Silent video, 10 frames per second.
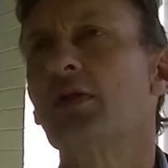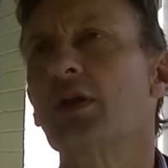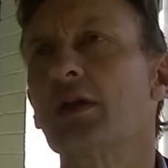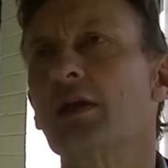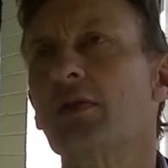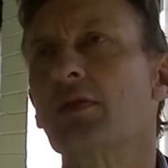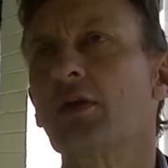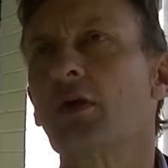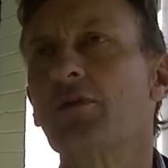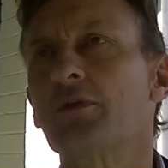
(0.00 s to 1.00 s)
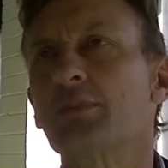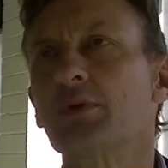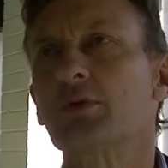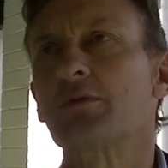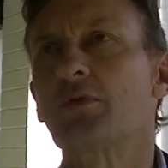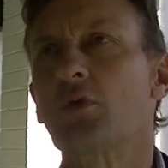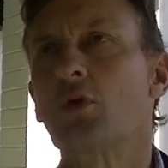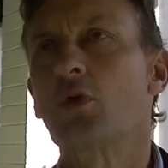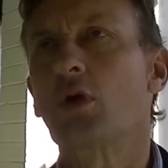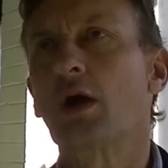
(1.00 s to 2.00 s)
that they're often built
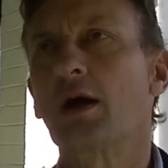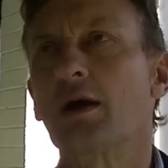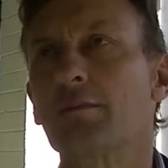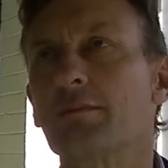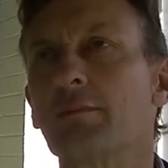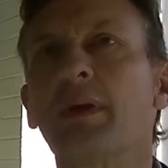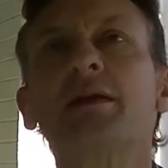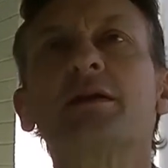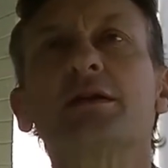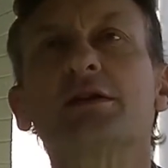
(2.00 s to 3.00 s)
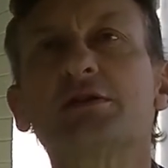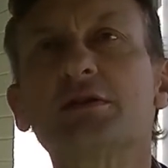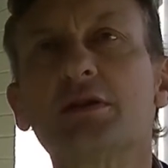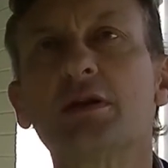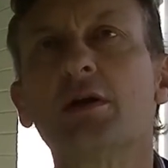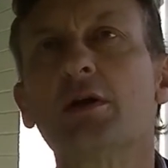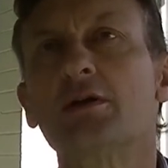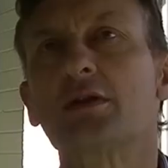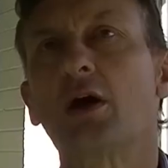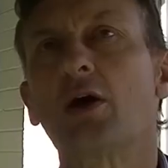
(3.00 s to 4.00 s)
for um, med conditions,
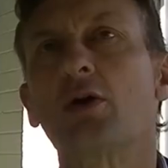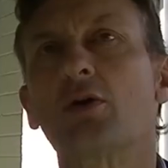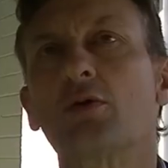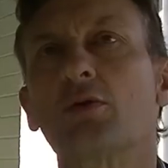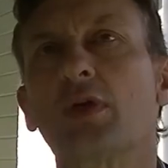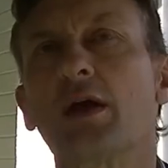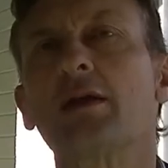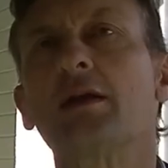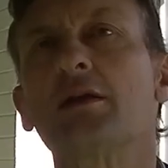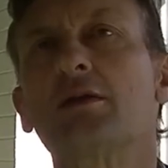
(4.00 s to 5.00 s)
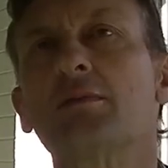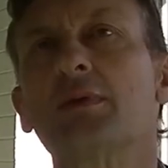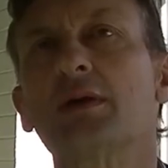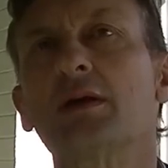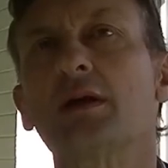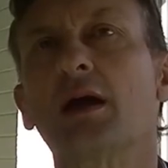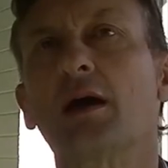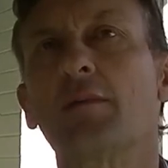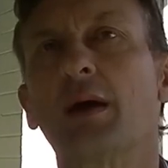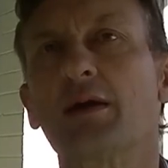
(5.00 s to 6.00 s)
mm-hmm. so they need to be
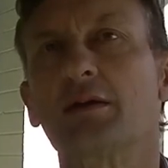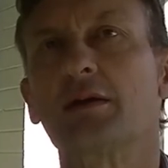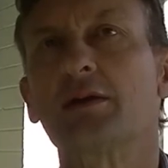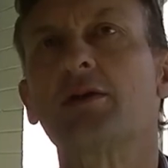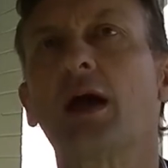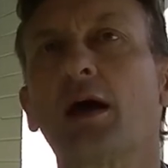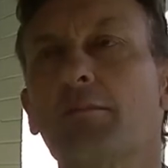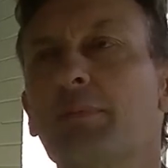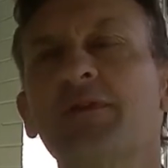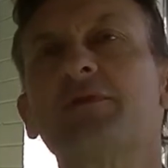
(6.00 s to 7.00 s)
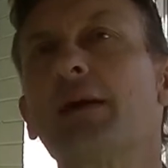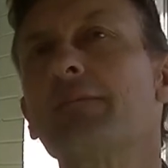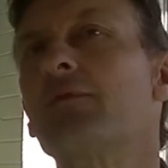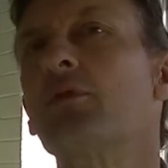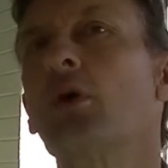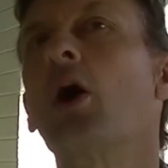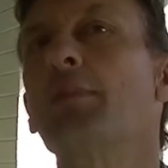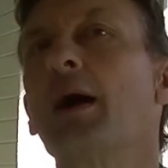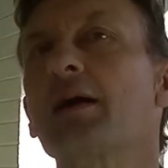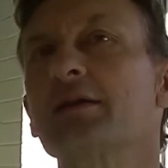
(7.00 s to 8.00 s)
uh, basically uh, beefed up for
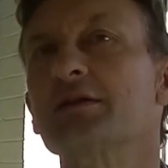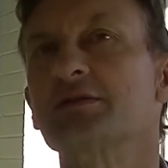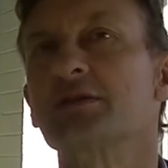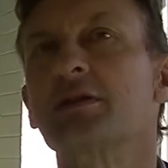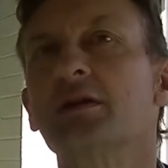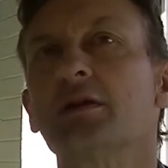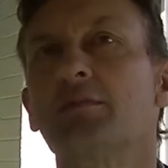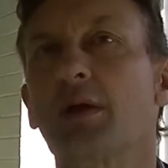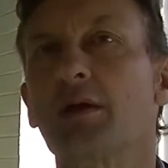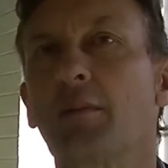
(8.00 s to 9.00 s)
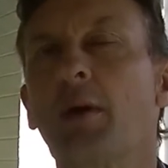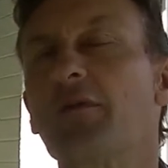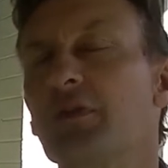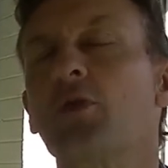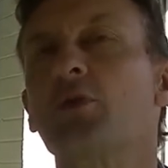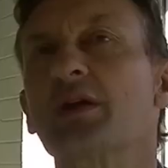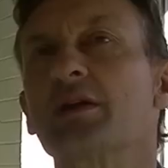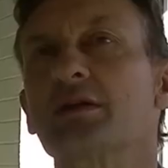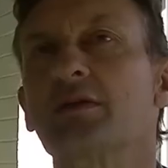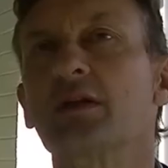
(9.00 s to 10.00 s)
Hobart conditions. But yeah, both in the
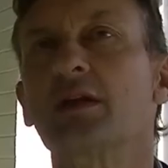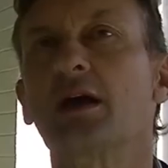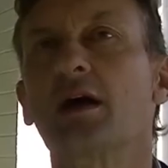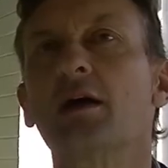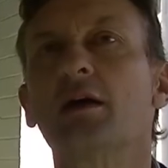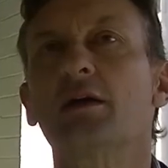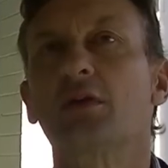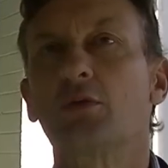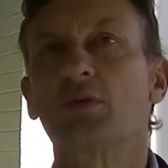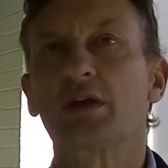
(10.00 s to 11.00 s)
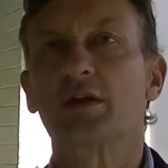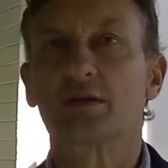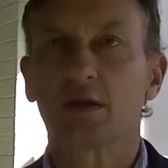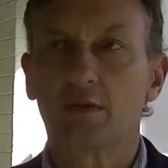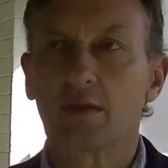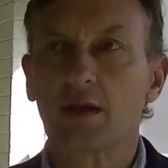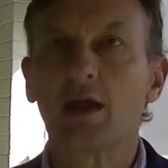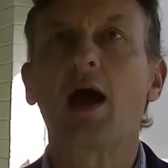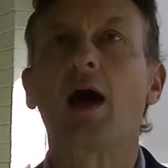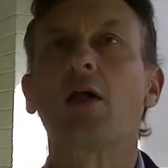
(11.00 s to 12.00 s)
rigs and the uh, the rigs and
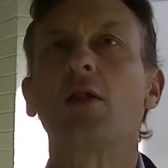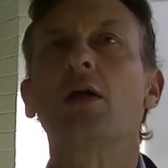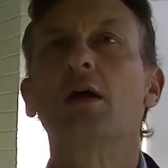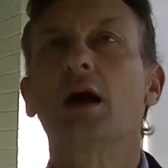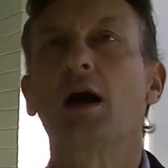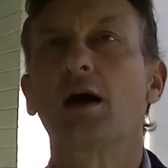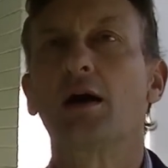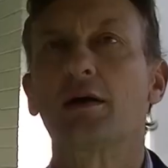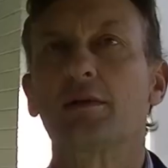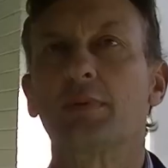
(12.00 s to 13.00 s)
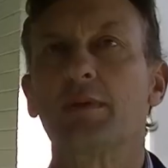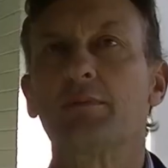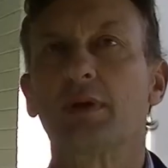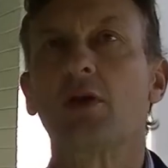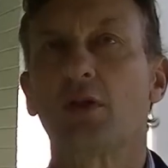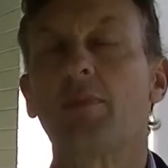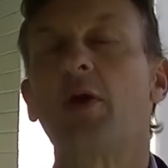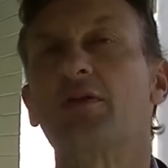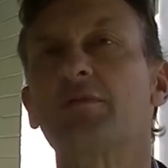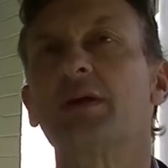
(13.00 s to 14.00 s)
the hull, uh, a lot of the
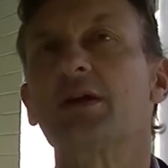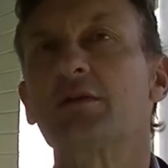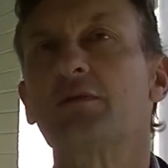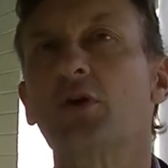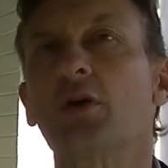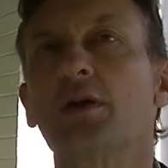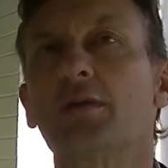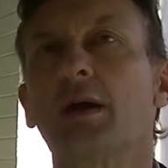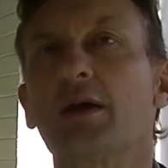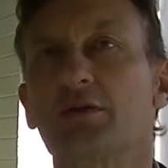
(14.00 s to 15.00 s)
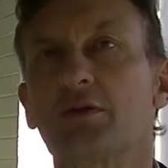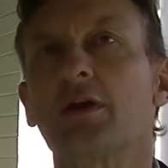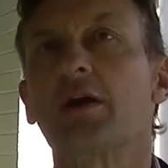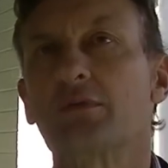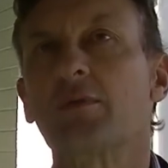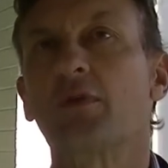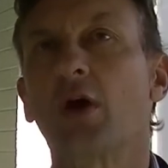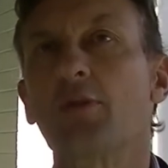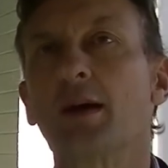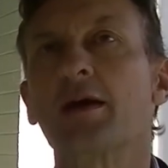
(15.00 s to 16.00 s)
boats have been converted and made strong enough
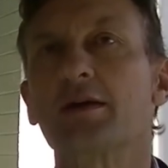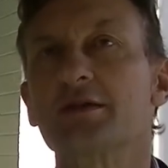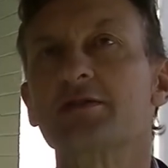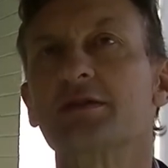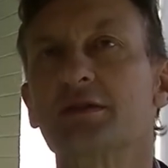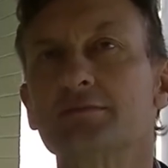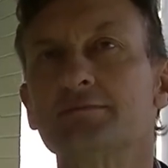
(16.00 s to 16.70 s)
for Hobart conditions.